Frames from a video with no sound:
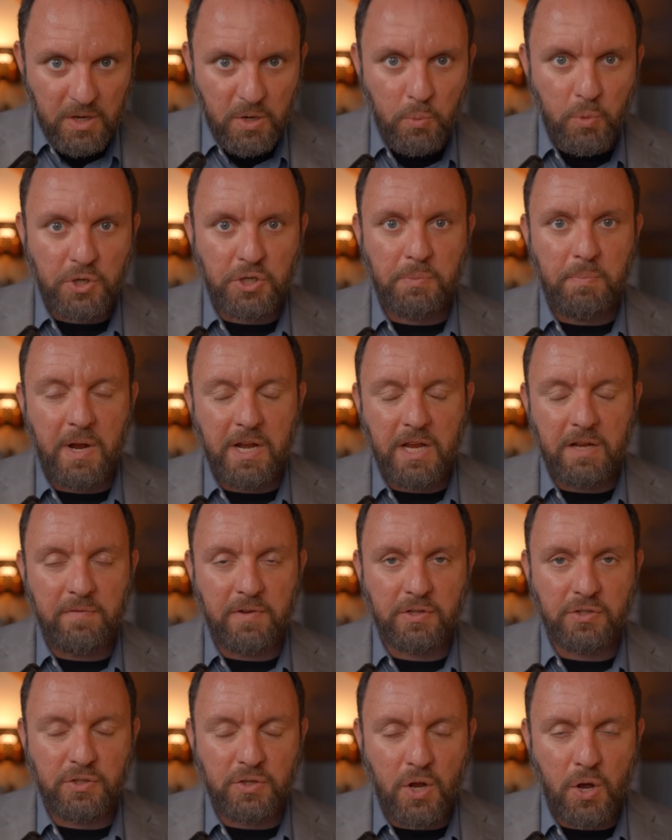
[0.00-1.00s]
which many of
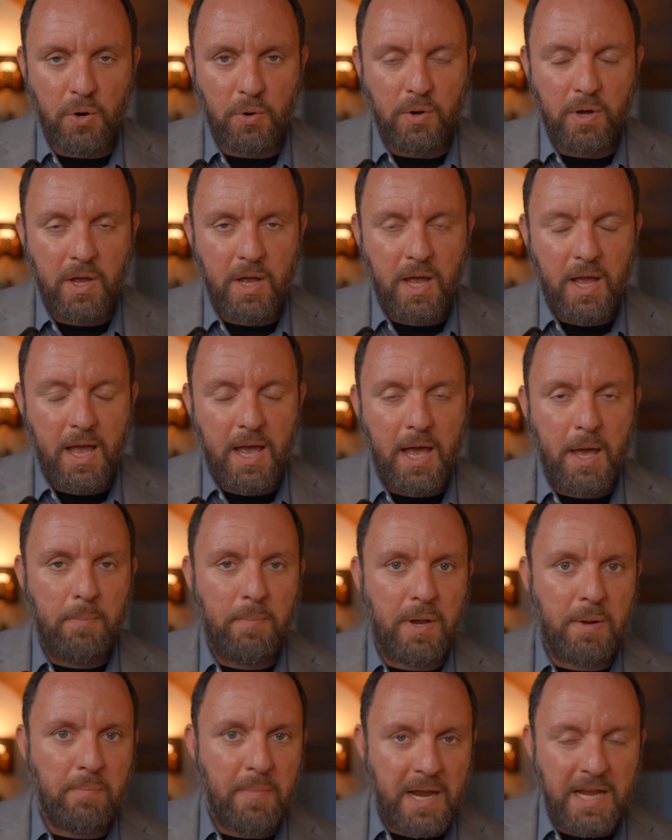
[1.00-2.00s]
us know,
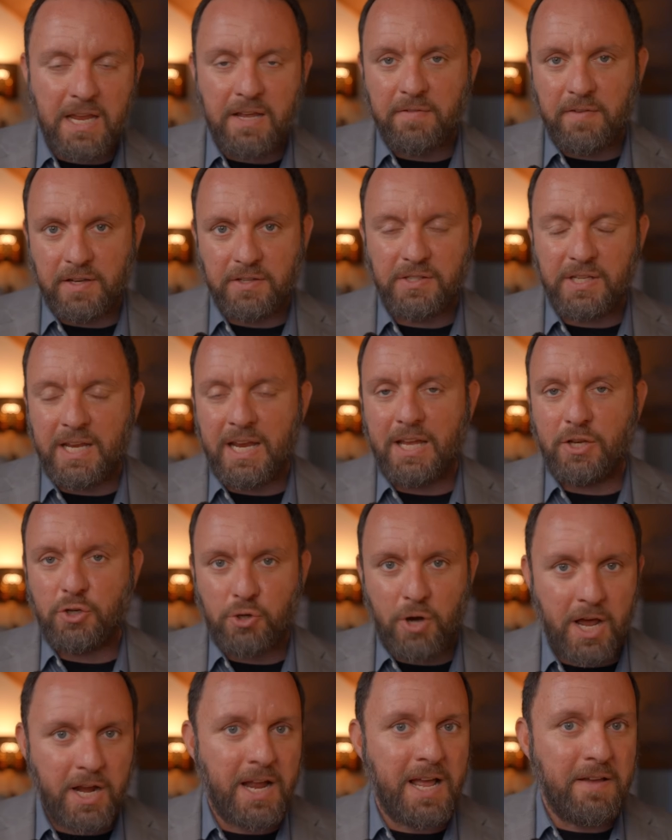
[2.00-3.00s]
but many of us, and I
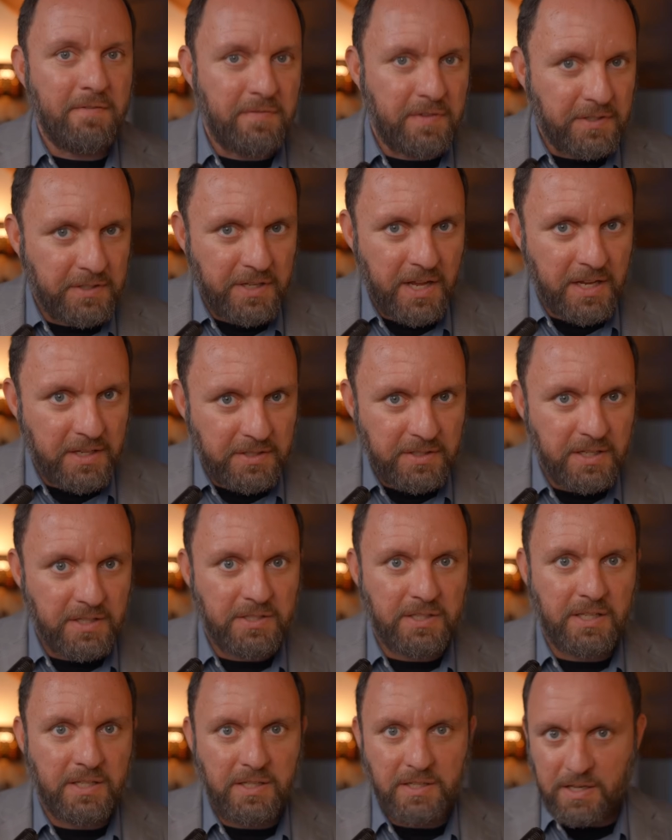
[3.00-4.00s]
try to emphasize
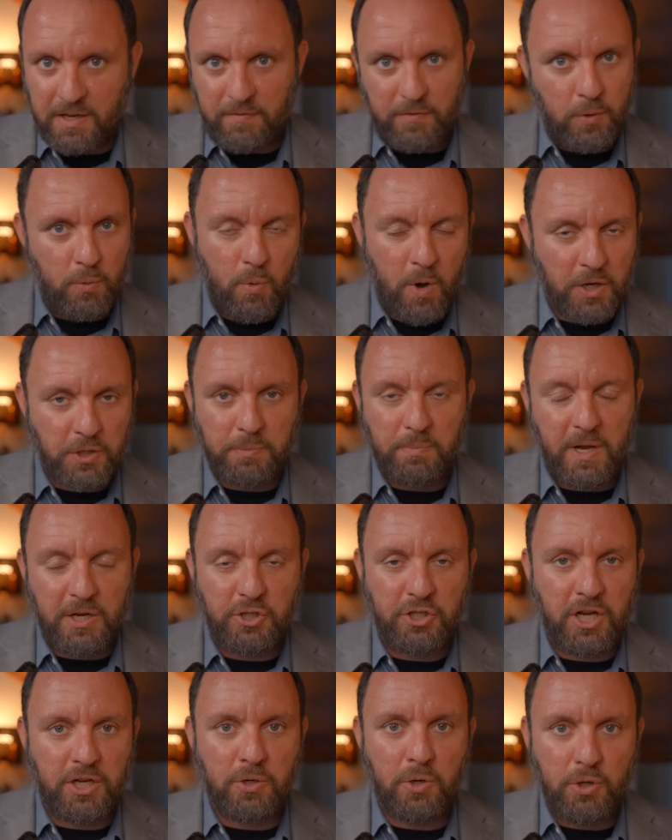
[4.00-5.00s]
this, and if you watch my
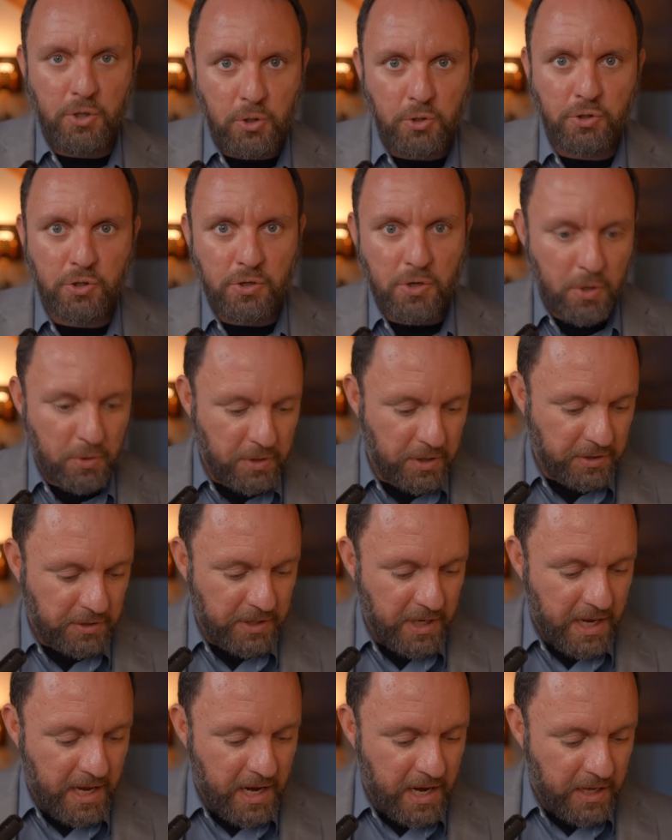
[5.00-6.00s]
channel, you should know this,
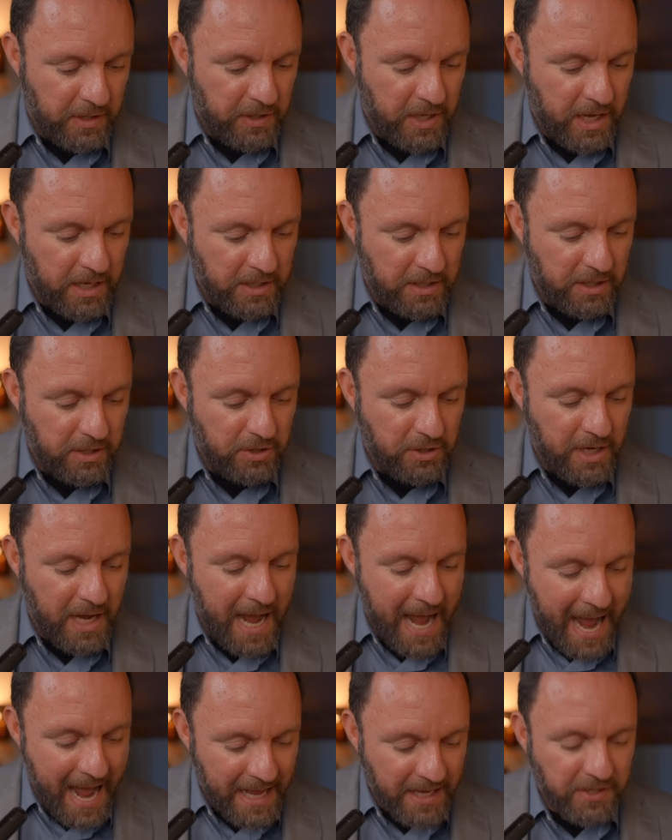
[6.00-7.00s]
that to
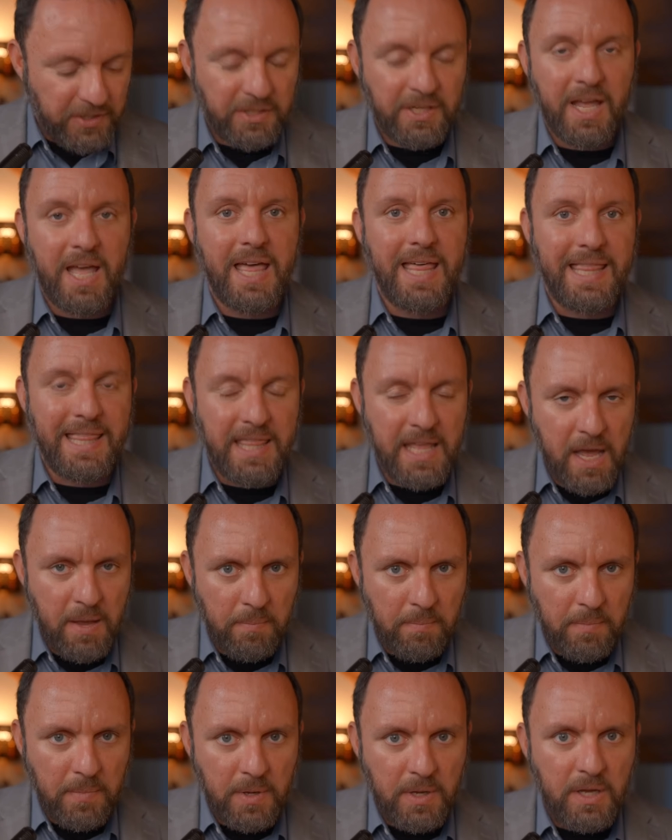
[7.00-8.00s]
ask
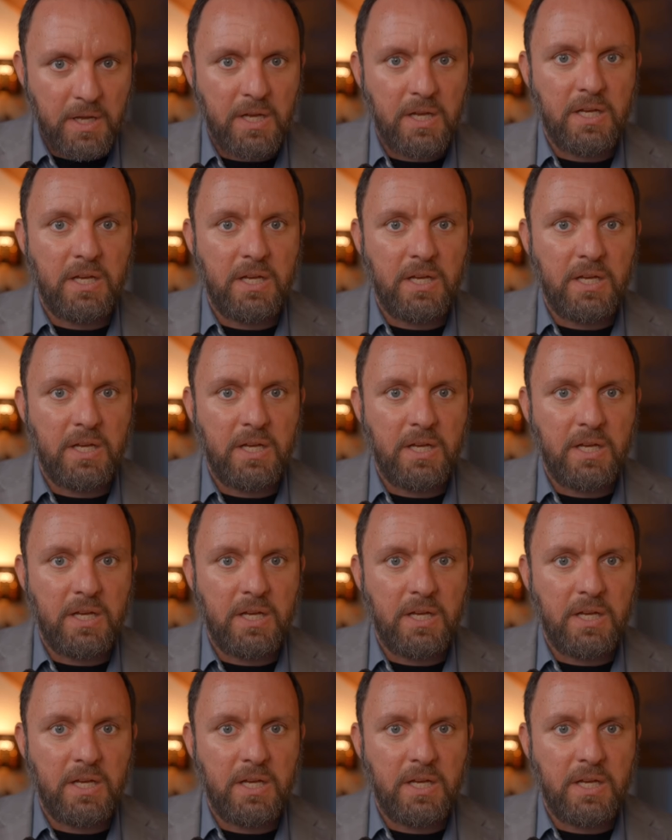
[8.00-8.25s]
them